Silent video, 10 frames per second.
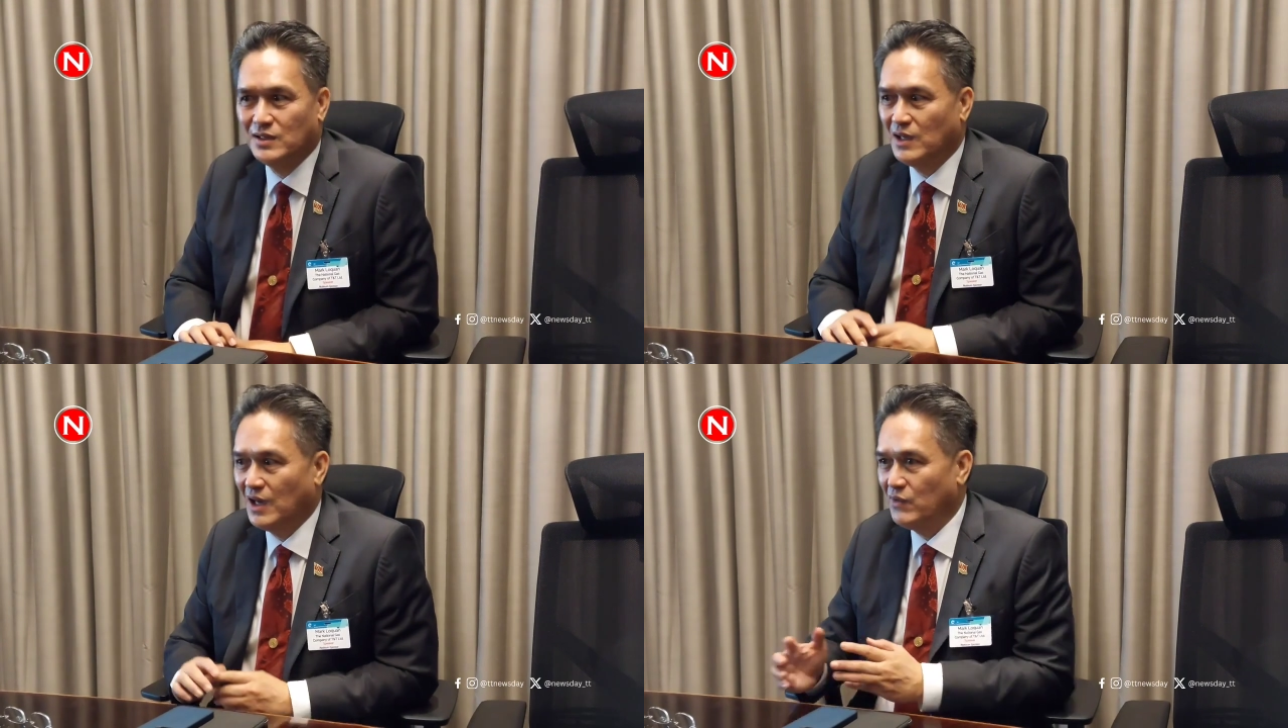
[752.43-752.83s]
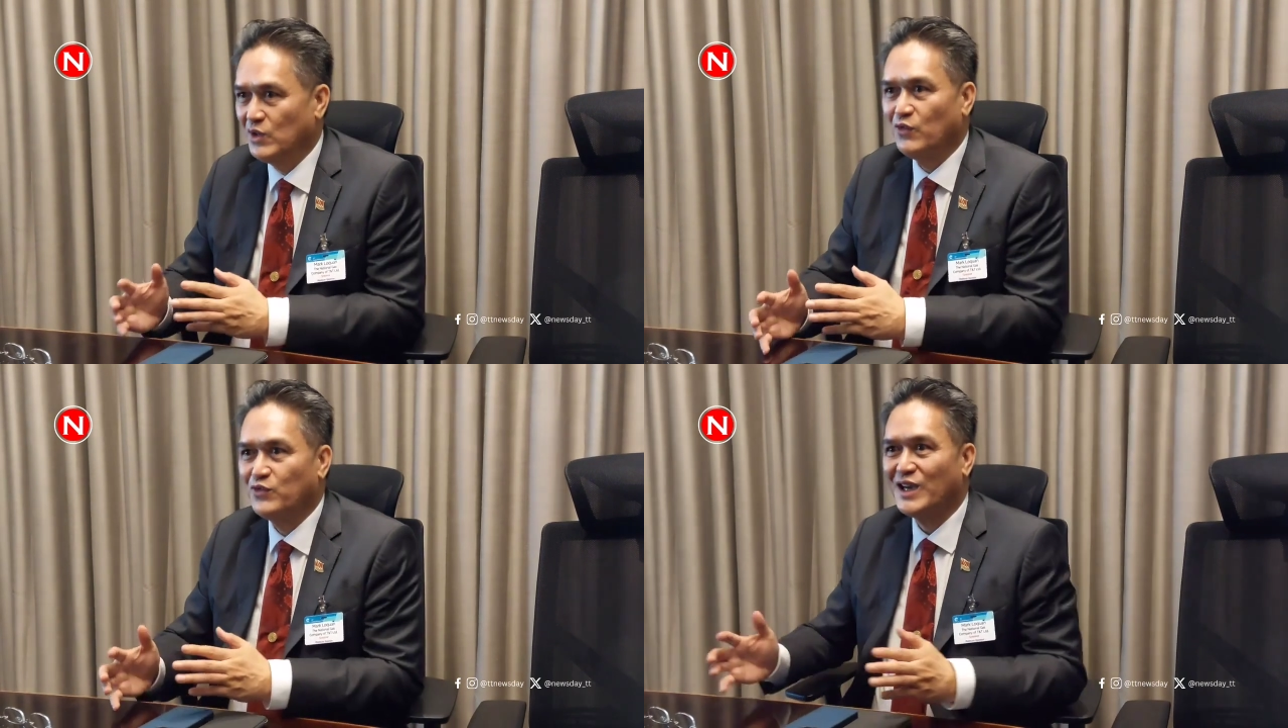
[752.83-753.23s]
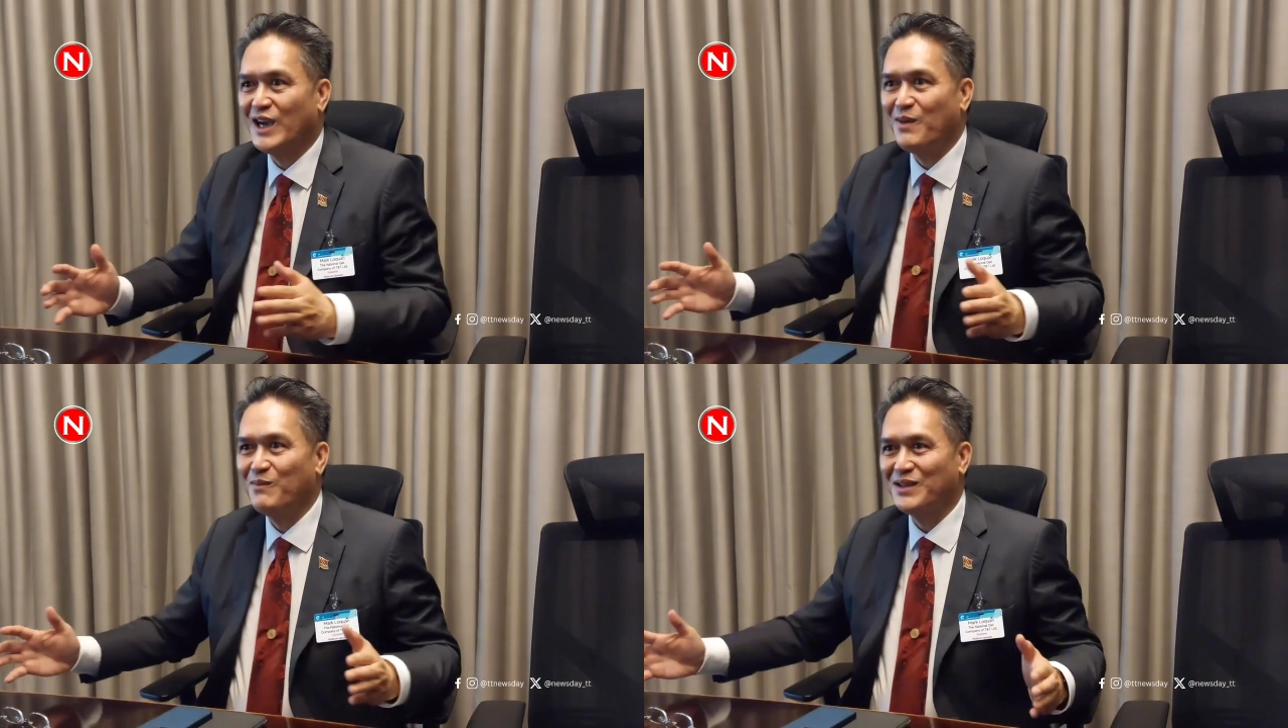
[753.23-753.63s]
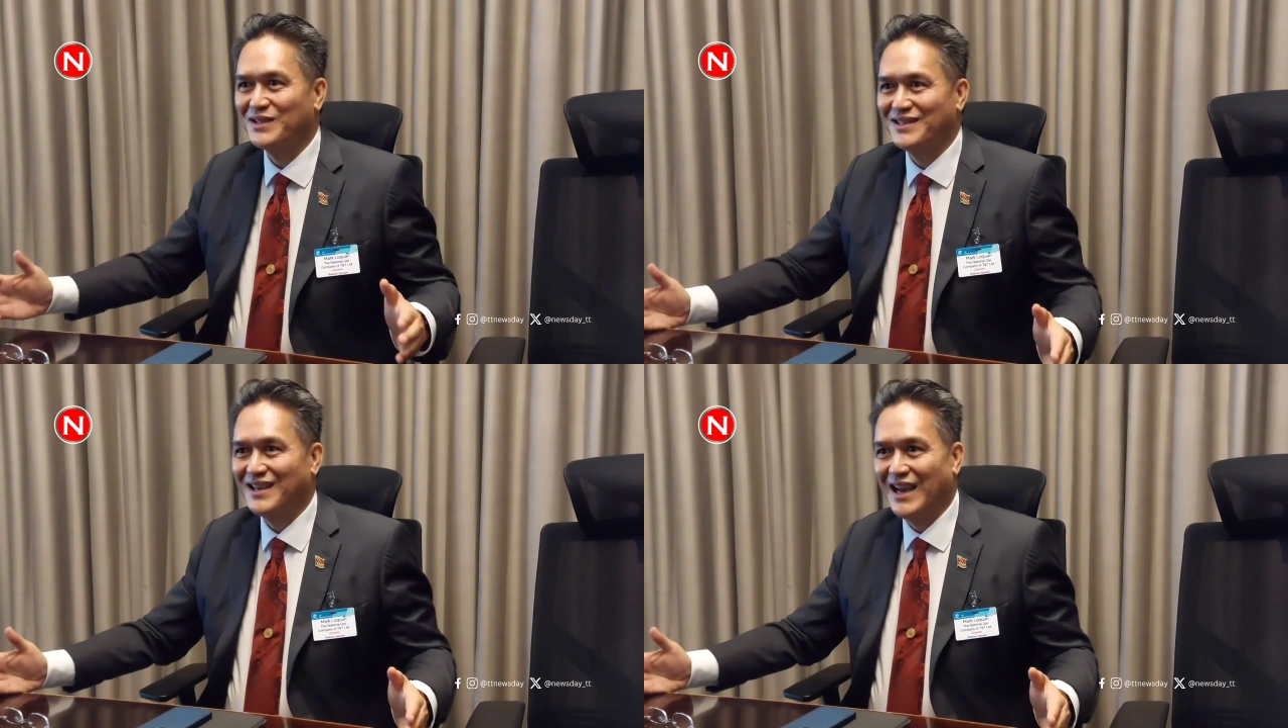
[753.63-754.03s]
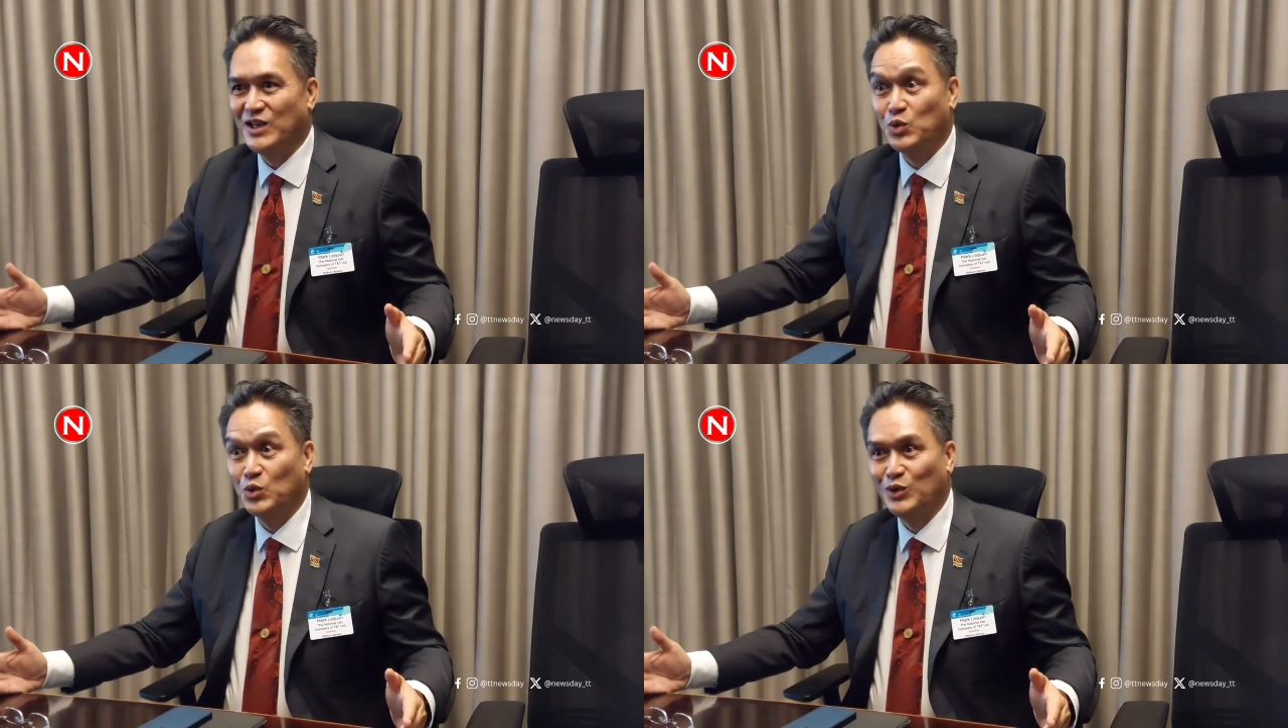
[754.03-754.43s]
You have enough time that I
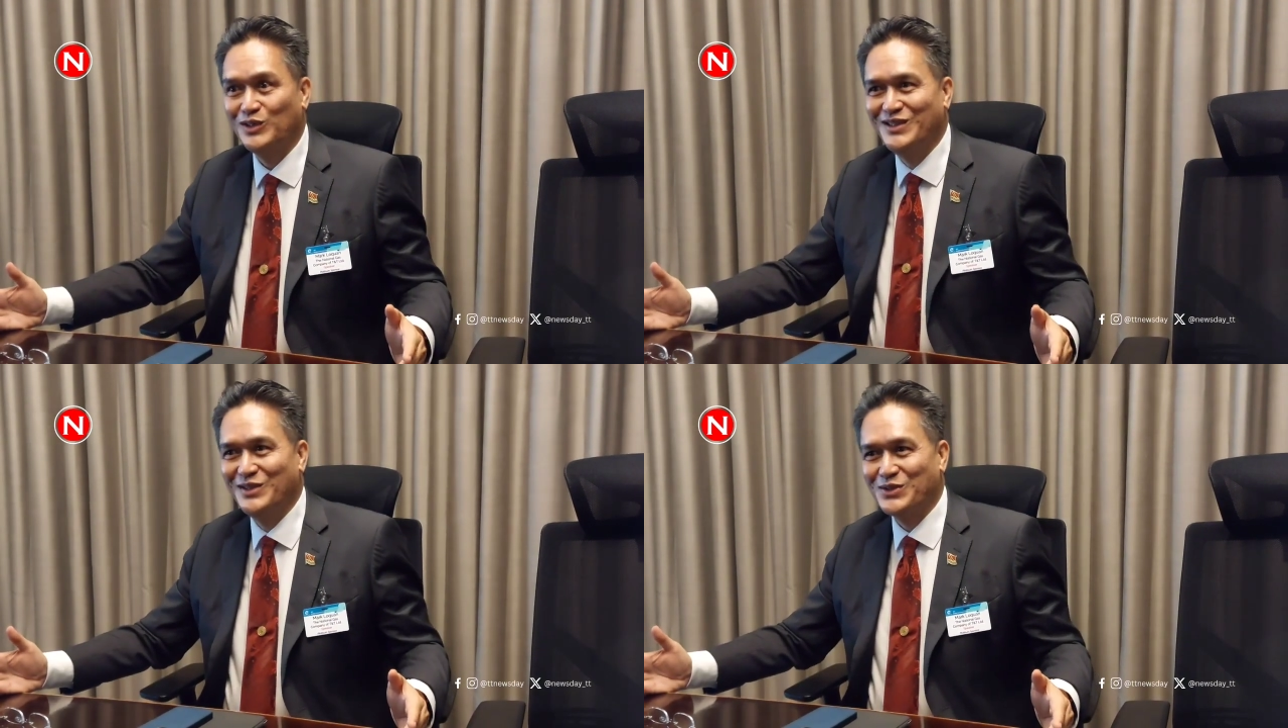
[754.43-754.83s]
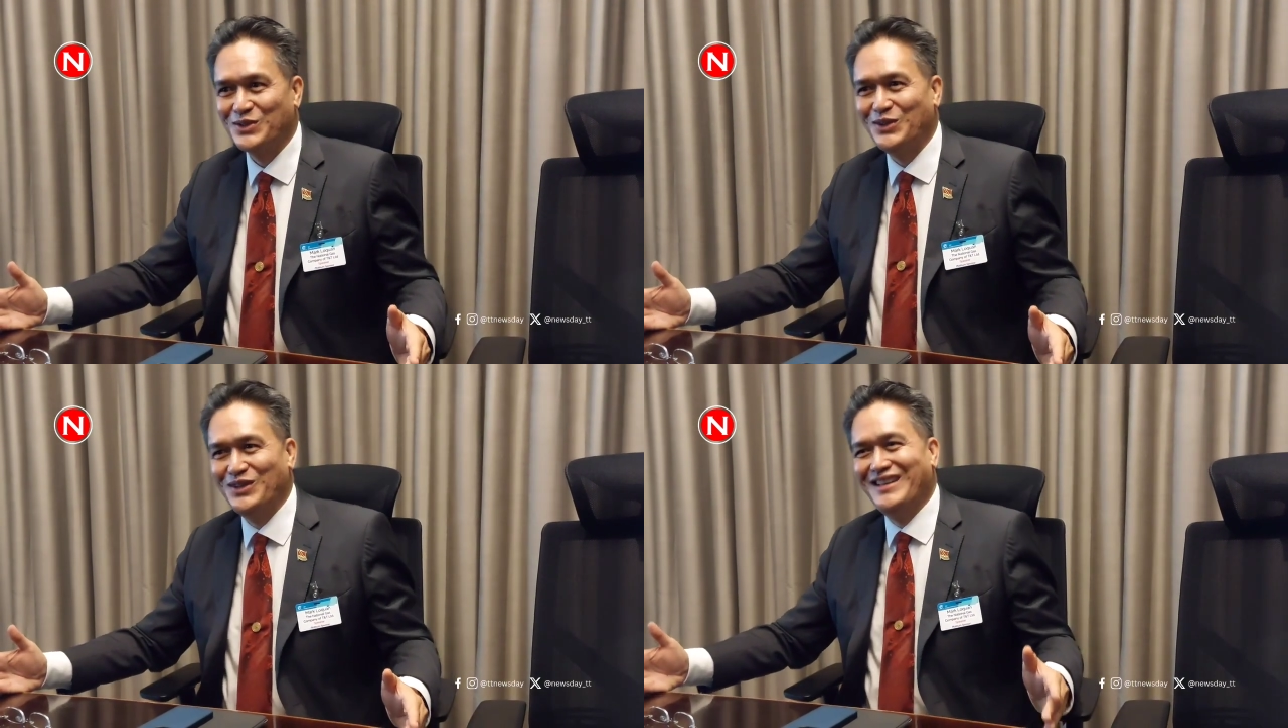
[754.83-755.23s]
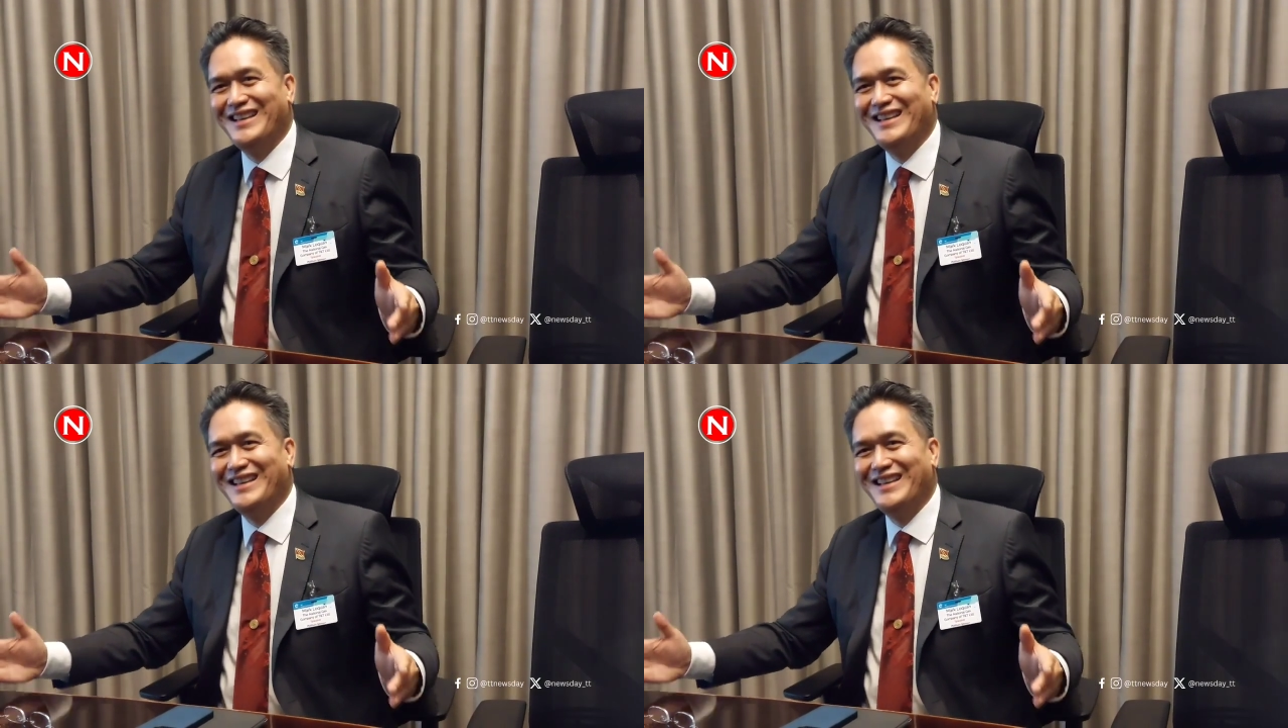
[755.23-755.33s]
told you so.